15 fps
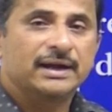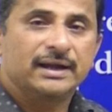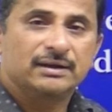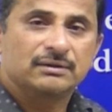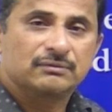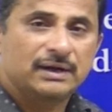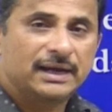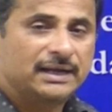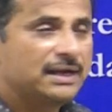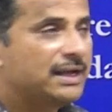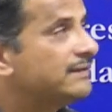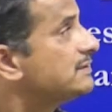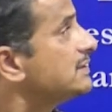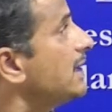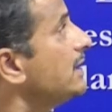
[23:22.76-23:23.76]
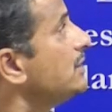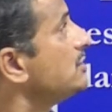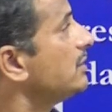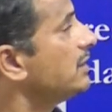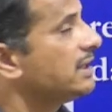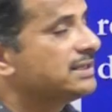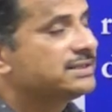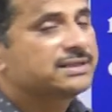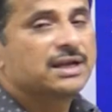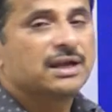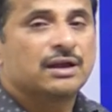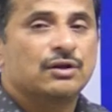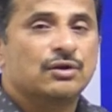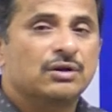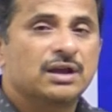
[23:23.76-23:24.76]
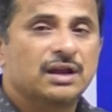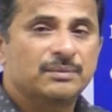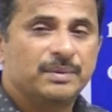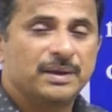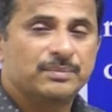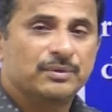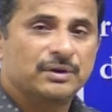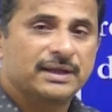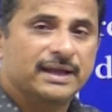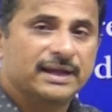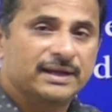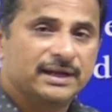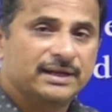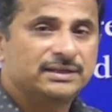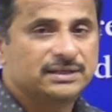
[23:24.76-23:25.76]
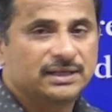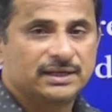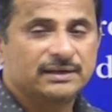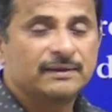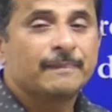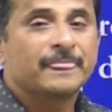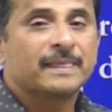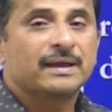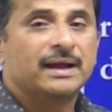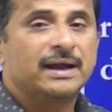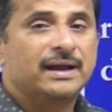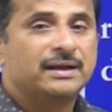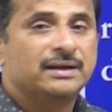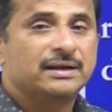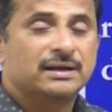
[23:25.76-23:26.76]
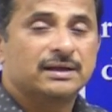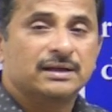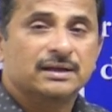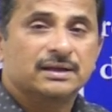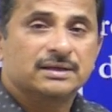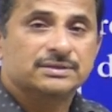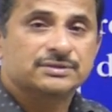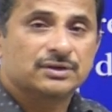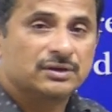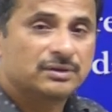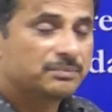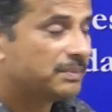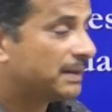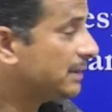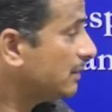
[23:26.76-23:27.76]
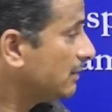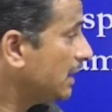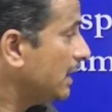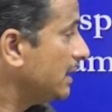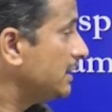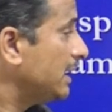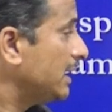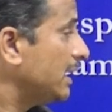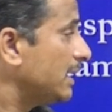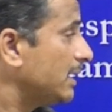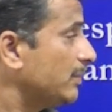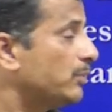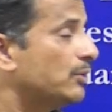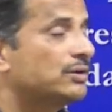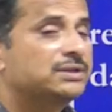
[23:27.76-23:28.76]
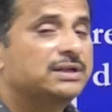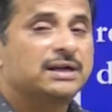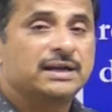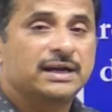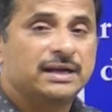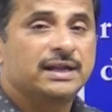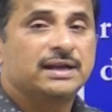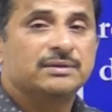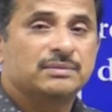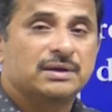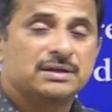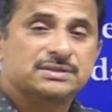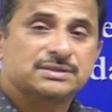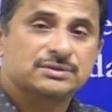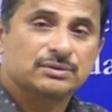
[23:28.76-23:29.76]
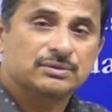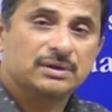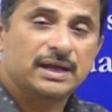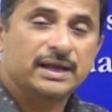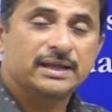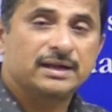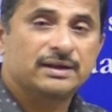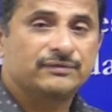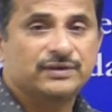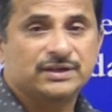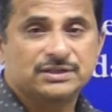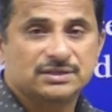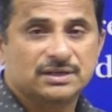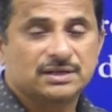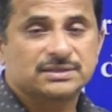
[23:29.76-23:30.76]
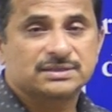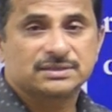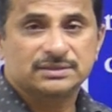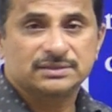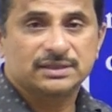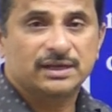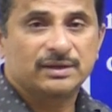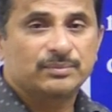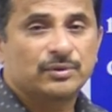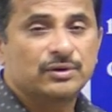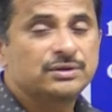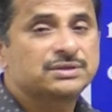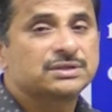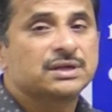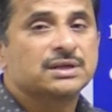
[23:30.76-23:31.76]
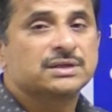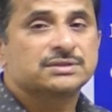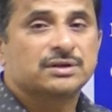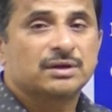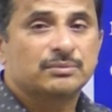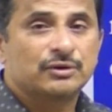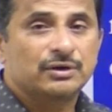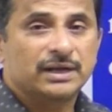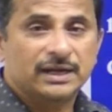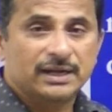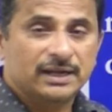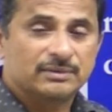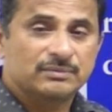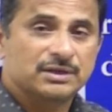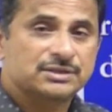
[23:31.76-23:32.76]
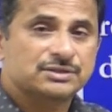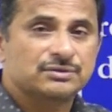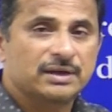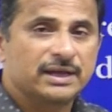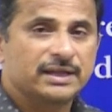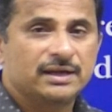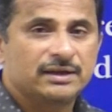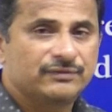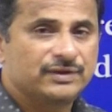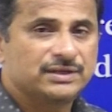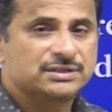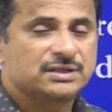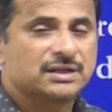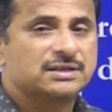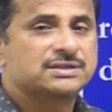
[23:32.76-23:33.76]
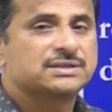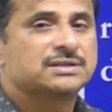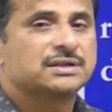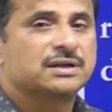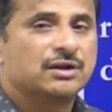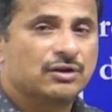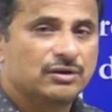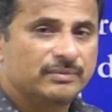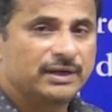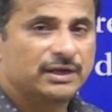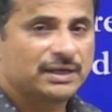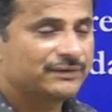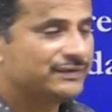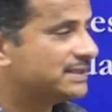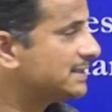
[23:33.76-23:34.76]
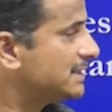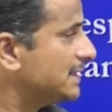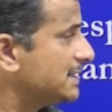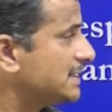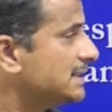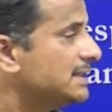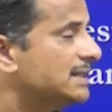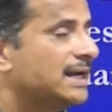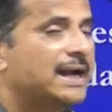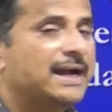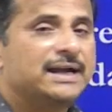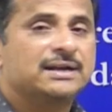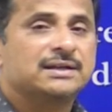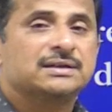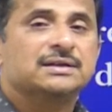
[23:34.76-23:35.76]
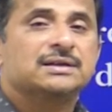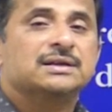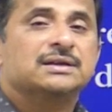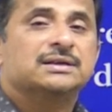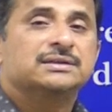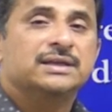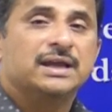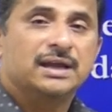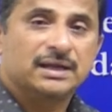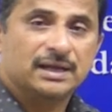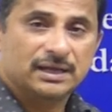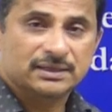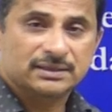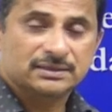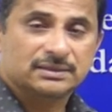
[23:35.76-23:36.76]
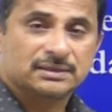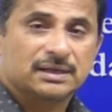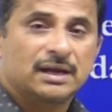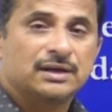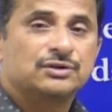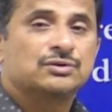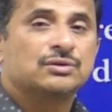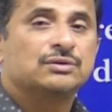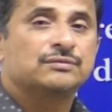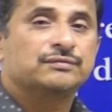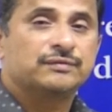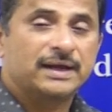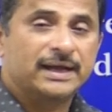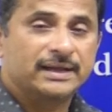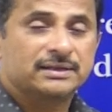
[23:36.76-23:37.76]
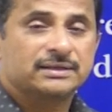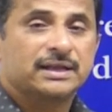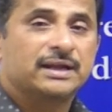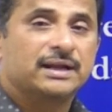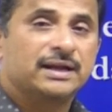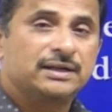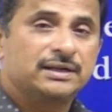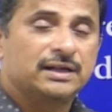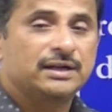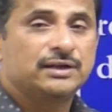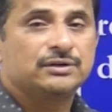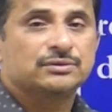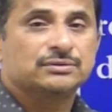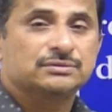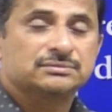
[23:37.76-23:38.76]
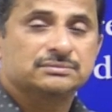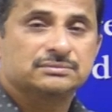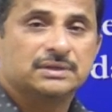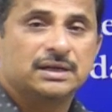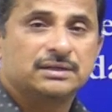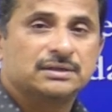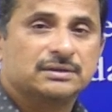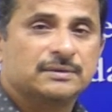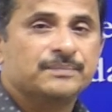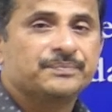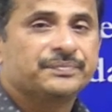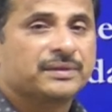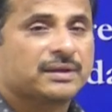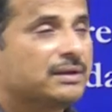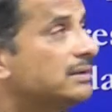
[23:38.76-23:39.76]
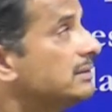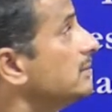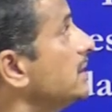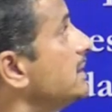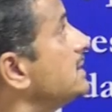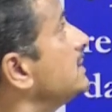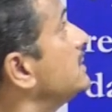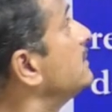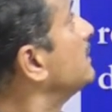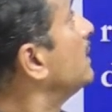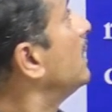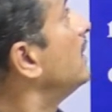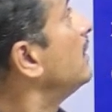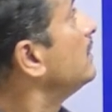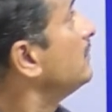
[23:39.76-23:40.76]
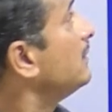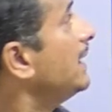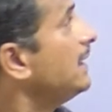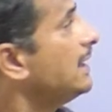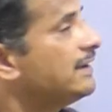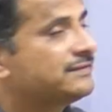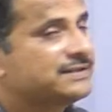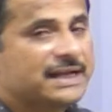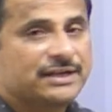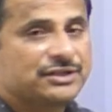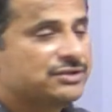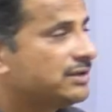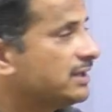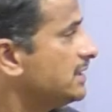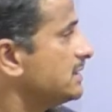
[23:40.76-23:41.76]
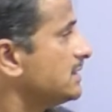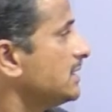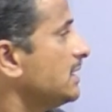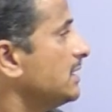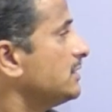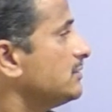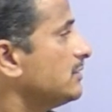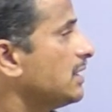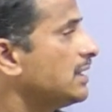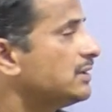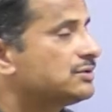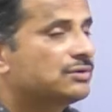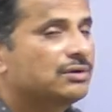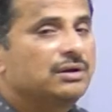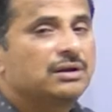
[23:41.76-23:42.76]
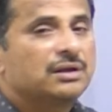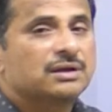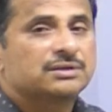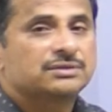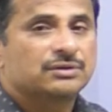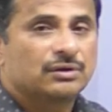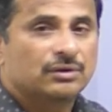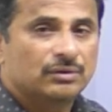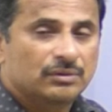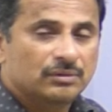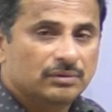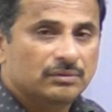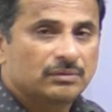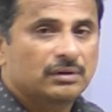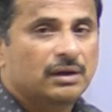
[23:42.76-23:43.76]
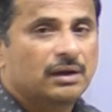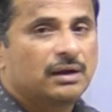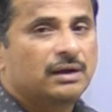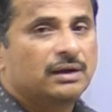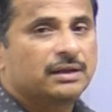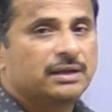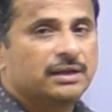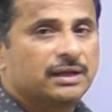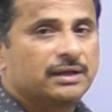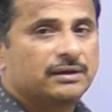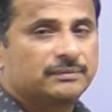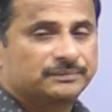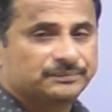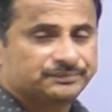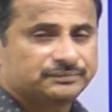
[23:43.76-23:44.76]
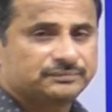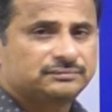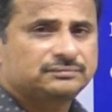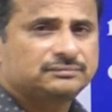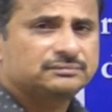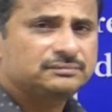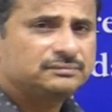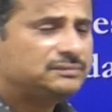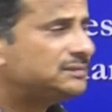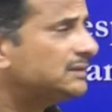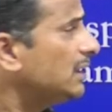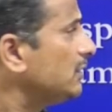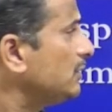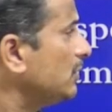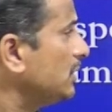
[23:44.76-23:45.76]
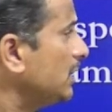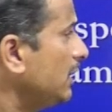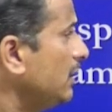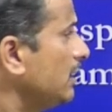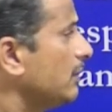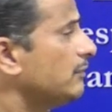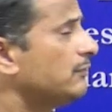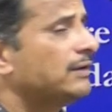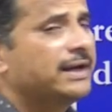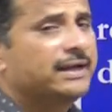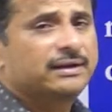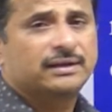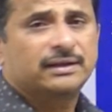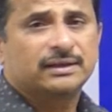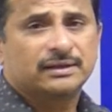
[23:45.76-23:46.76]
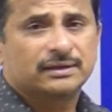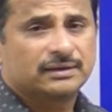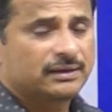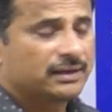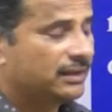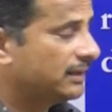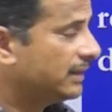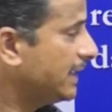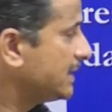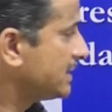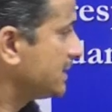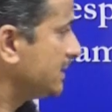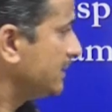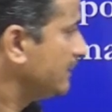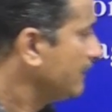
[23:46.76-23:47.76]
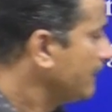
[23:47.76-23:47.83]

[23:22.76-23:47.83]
in wildlife sanctuaries, local people can enter, and so particularly they can report the dead animals to higher officials. They report about dead animals to higher officials, government officers, and they can control fire. They can enter into that these wildlife sanctuaries to control. So here total 5. Okay, next.